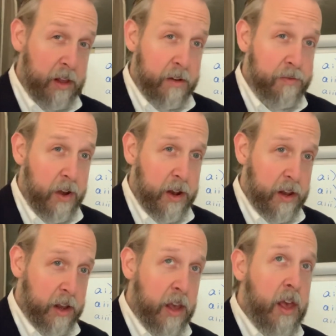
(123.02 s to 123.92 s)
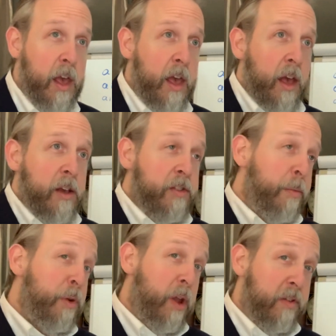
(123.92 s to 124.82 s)
of finding
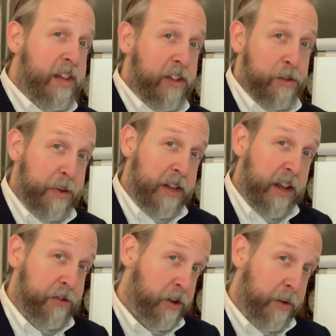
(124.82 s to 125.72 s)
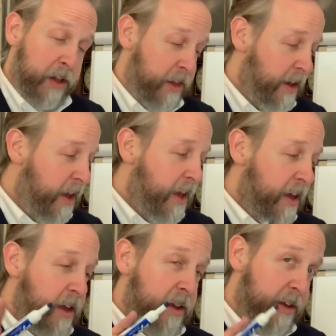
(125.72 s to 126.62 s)
someone who never takes their medication correctly,
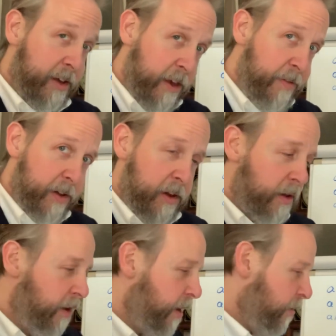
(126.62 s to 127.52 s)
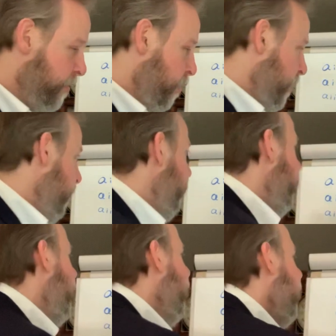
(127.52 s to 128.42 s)
given it's a woman.
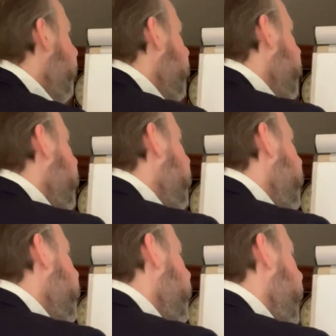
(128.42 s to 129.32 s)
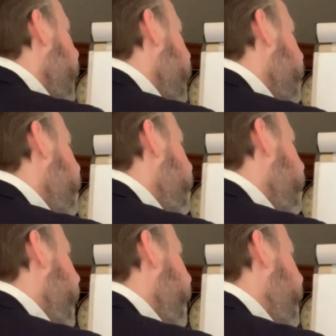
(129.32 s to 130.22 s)
So that's
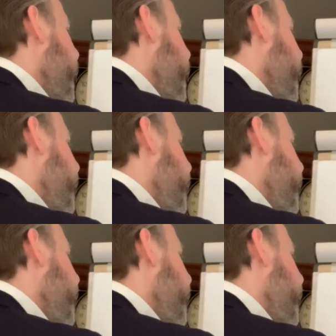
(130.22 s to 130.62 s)
probability of